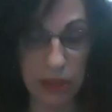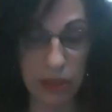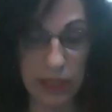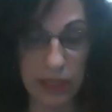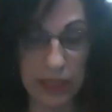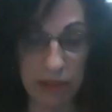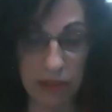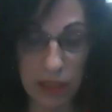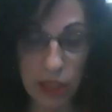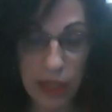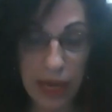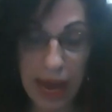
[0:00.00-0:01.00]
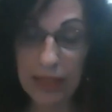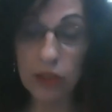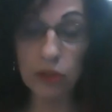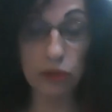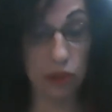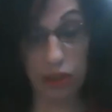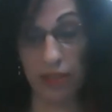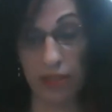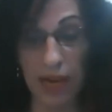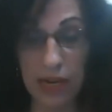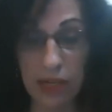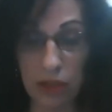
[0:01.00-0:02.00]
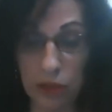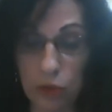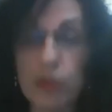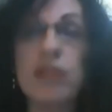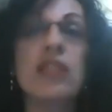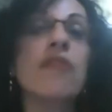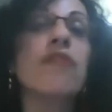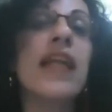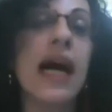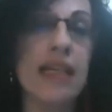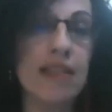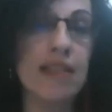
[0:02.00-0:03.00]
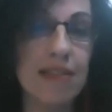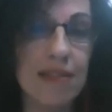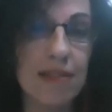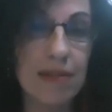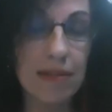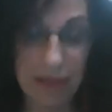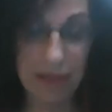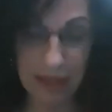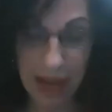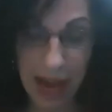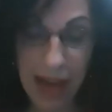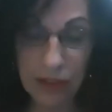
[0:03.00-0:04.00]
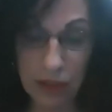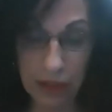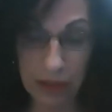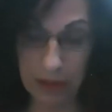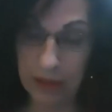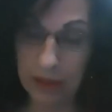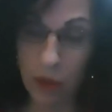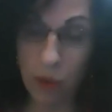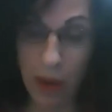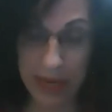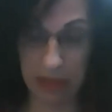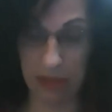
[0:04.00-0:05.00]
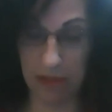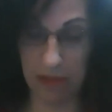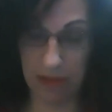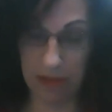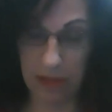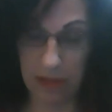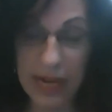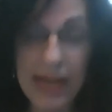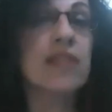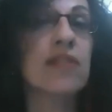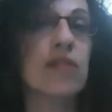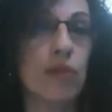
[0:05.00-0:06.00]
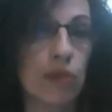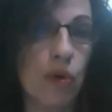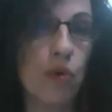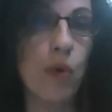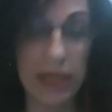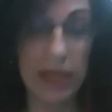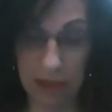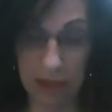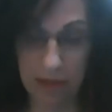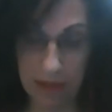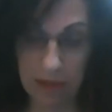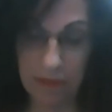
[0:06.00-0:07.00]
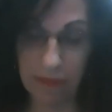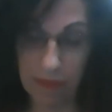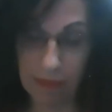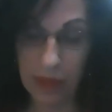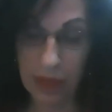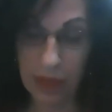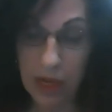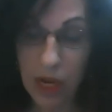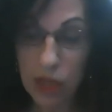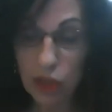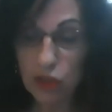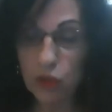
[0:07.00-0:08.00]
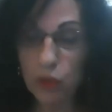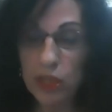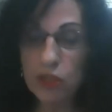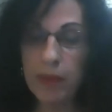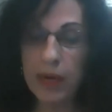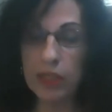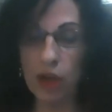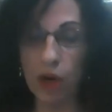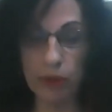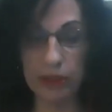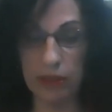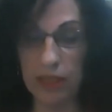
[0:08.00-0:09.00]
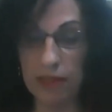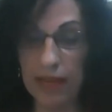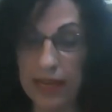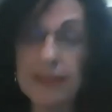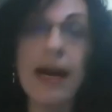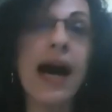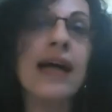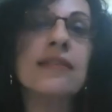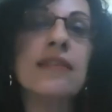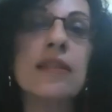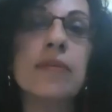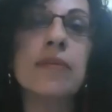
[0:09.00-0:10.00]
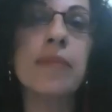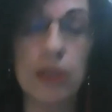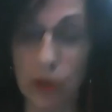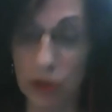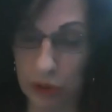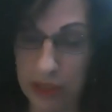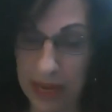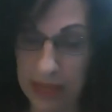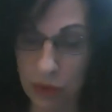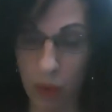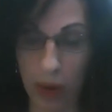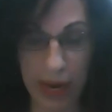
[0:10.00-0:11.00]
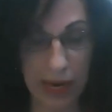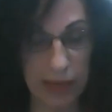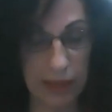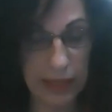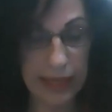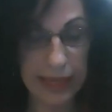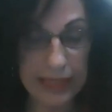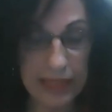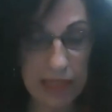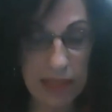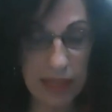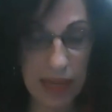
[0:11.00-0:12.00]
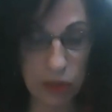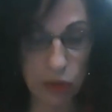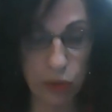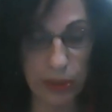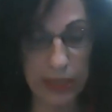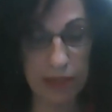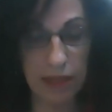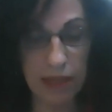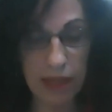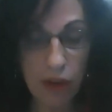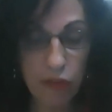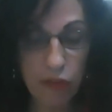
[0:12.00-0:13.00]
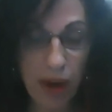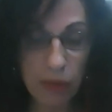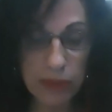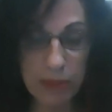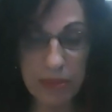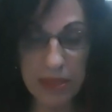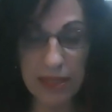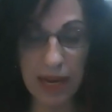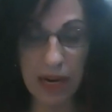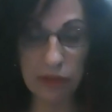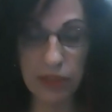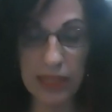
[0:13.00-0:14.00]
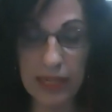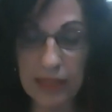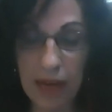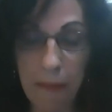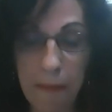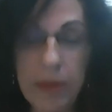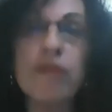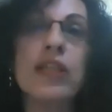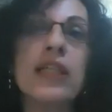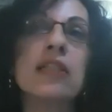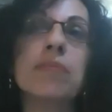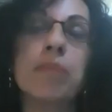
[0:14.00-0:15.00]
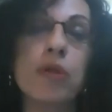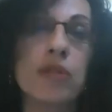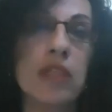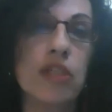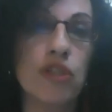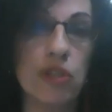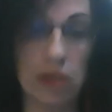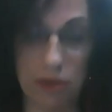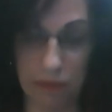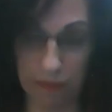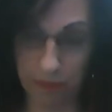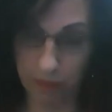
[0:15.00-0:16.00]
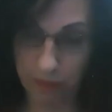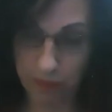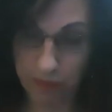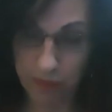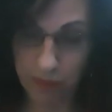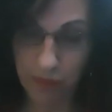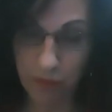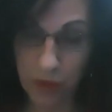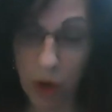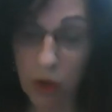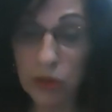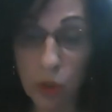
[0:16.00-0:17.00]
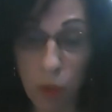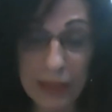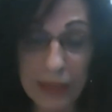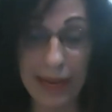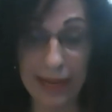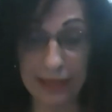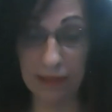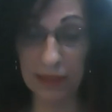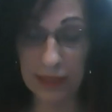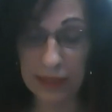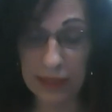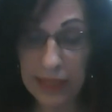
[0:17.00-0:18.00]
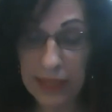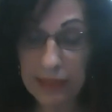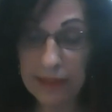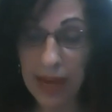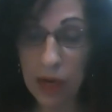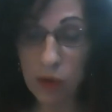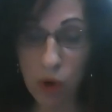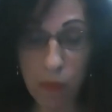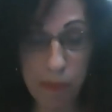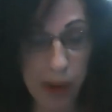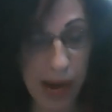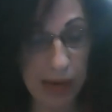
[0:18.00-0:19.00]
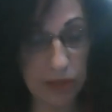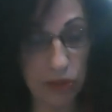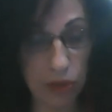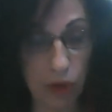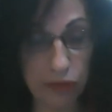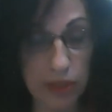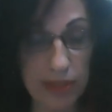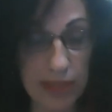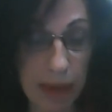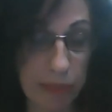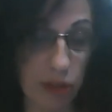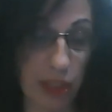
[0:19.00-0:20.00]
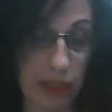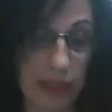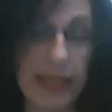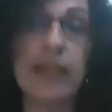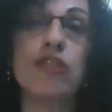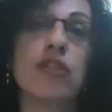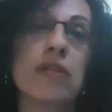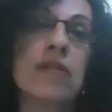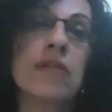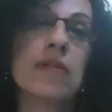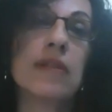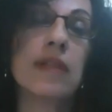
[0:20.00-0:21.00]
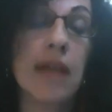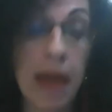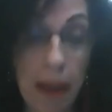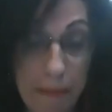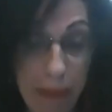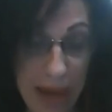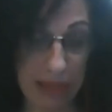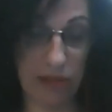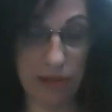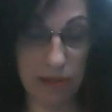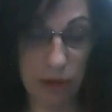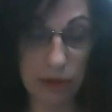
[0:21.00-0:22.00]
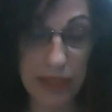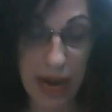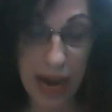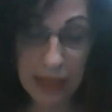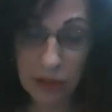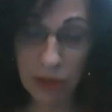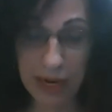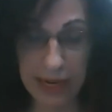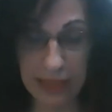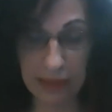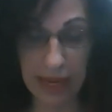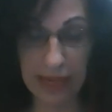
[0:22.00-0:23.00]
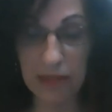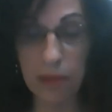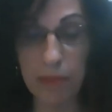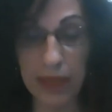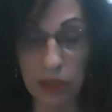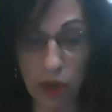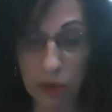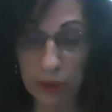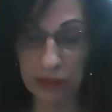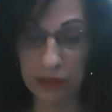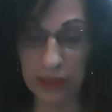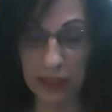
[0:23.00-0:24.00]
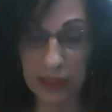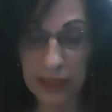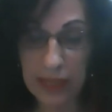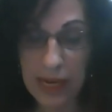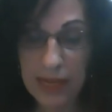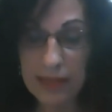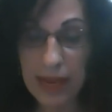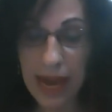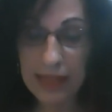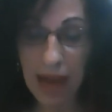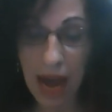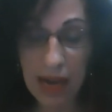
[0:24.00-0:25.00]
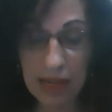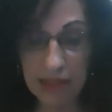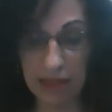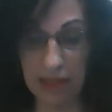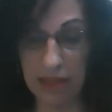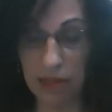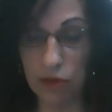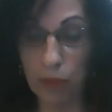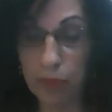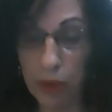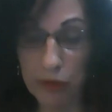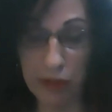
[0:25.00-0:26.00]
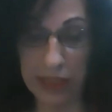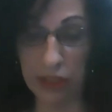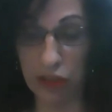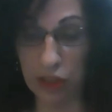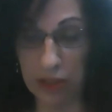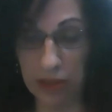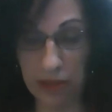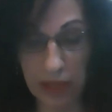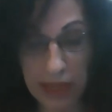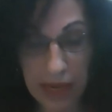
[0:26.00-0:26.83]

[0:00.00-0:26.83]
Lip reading: the need and the desire to civilize other races, lesser races. The Jewish minorities and other minorities as well in these countries found themselves in an ambivalent position. On the one hand, they were part of the subject nation, but on the other hand, as a minority, they had access to privileges